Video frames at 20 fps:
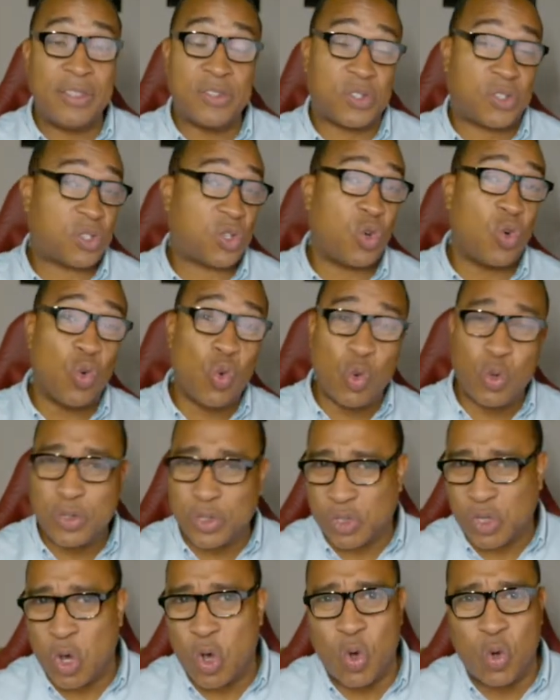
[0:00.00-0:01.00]
The school
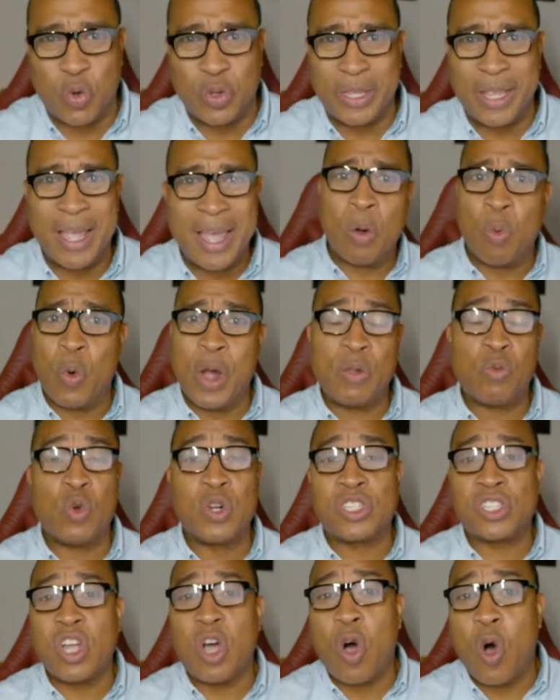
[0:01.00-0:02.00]
zone, when
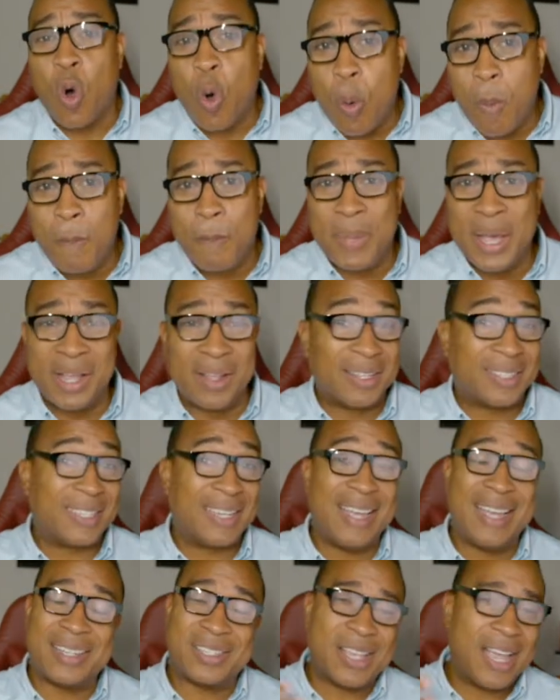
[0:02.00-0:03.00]
was the home
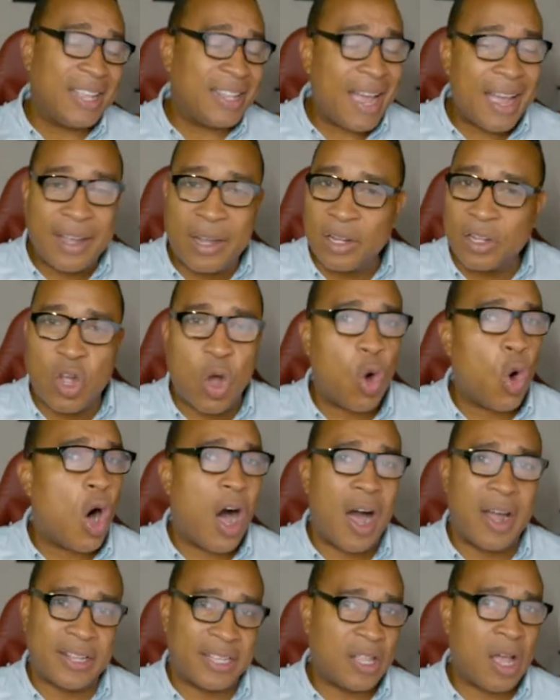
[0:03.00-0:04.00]
built, and I could go
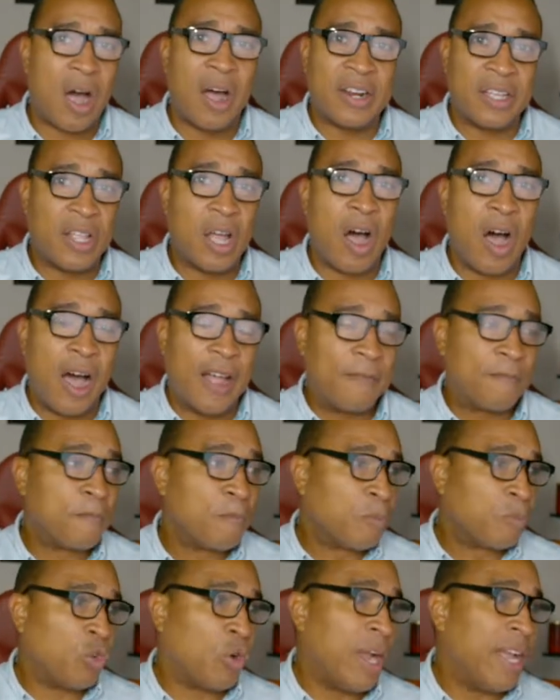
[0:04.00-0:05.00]
on and on and on,
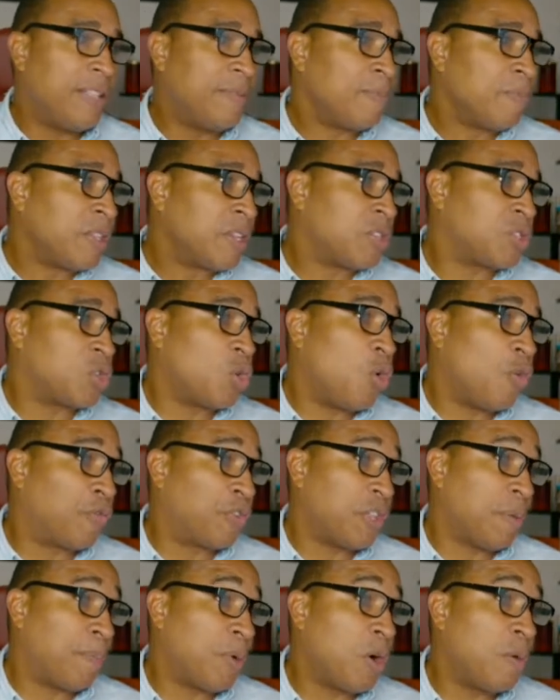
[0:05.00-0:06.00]
right? So
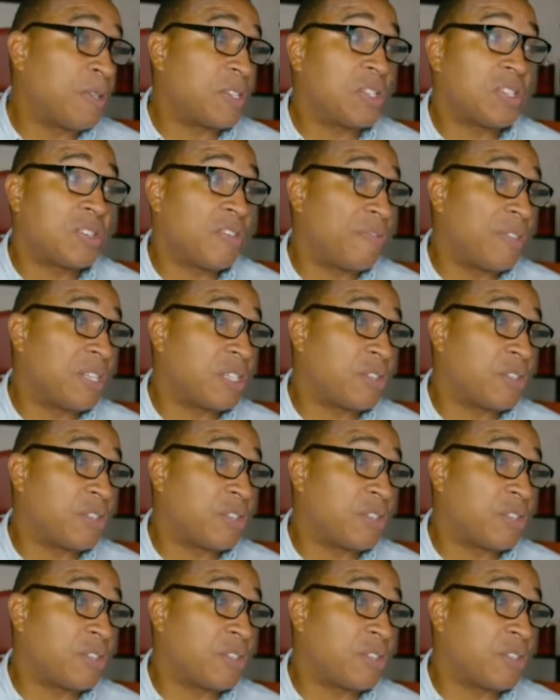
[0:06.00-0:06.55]
for the purposes of this